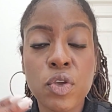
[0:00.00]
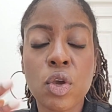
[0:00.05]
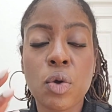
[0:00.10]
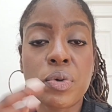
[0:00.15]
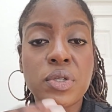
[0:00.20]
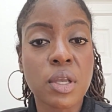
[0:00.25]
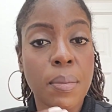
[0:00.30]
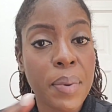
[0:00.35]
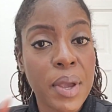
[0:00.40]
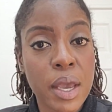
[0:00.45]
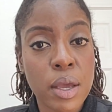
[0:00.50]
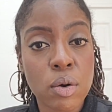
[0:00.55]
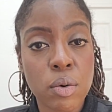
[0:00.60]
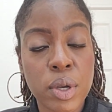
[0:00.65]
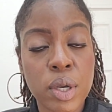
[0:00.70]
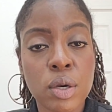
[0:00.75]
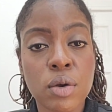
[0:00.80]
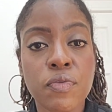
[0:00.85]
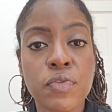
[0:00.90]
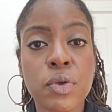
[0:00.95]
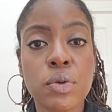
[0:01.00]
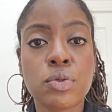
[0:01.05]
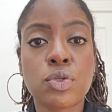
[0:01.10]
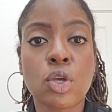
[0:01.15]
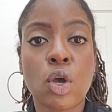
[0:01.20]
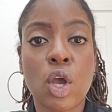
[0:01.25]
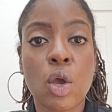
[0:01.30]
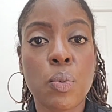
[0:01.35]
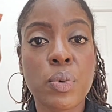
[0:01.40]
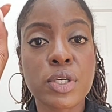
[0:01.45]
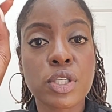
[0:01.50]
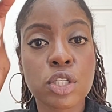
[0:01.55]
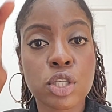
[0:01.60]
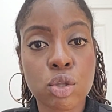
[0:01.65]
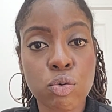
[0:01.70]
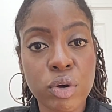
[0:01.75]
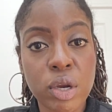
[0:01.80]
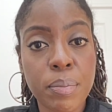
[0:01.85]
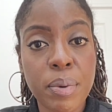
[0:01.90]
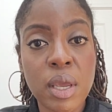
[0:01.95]
It was a panel interview. So it was
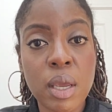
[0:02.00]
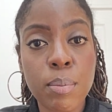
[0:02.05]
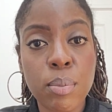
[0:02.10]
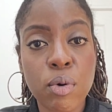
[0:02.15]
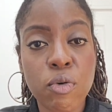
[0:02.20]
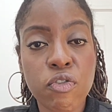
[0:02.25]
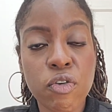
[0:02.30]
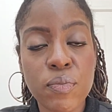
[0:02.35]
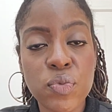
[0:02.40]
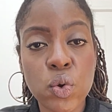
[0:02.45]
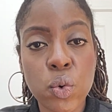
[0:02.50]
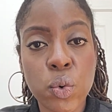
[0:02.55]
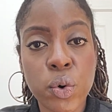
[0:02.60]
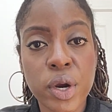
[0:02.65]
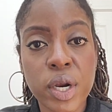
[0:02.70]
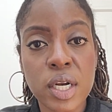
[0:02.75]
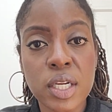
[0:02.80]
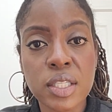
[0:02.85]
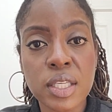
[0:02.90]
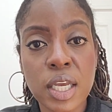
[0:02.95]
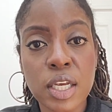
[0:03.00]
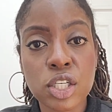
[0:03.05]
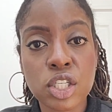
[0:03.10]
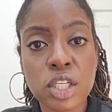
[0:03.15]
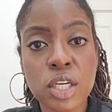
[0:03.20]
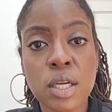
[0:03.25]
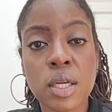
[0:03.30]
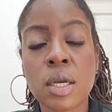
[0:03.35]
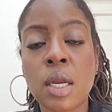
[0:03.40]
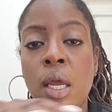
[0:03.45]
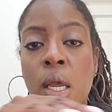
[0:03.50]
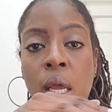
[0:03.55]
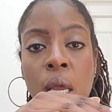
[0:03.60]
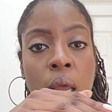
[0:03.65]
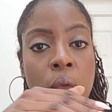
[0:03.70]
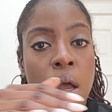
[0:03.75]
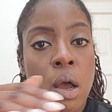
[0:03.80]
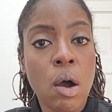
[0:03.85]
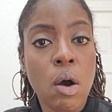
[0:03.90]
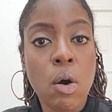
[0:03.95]
3 people from the organization
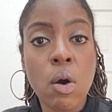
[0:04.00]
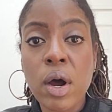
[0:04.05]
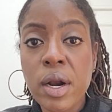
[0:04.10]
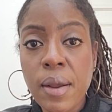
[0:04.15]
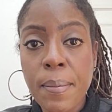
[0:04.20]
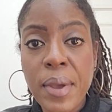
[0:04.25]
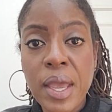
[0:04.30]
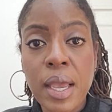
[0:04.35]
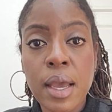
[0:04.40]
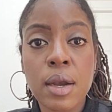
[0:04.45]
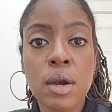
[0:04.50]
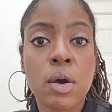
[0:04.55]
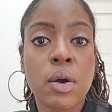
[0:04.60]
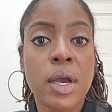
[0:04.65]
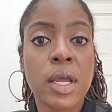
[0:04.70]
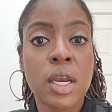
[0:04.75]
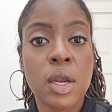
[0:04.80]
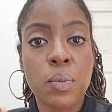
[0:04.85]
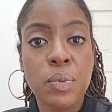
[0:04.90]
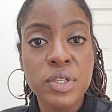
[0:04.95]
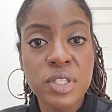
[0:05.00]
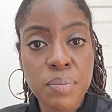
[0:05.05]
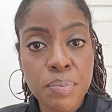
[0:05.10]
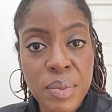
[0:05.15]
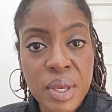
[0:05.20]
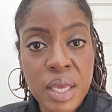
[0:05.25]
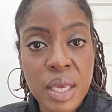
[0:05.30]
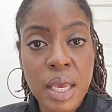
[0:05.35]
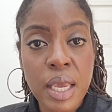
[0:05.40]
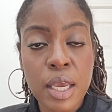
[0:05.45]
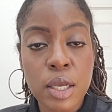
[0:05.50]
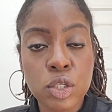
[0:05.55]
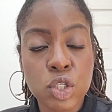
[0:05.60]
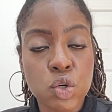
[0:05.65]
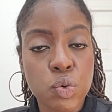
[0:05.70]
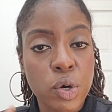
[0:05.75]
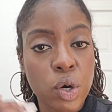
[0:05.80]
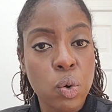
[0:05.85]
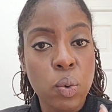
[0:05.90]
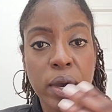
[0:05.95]
on a panel, and it was me
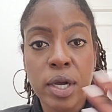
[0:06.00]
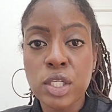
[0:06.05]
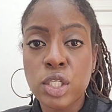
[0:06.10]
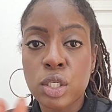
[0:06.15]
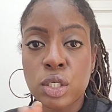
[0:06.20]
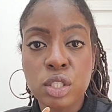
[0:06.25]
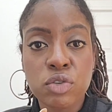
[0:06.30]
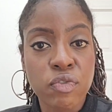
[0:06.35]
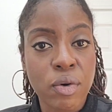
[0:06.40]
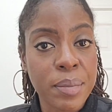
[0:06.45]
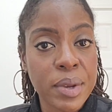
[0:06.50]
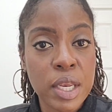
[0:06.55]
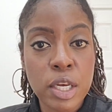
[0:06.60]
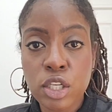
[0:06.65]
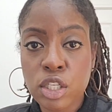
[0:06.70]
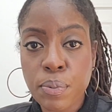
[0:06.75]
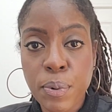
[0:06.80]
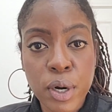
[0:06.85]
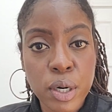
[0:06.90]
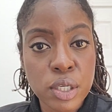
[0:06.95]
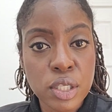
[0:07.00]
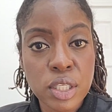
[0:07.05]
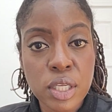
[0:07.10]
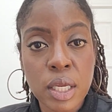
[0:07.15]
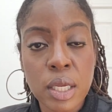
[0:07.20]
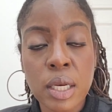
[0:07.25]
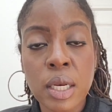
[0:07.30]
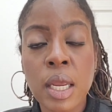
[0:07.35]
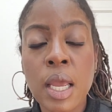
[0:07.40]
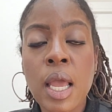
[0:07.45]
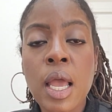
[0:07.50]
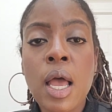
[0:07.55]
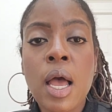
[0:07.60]
answering questions from each person.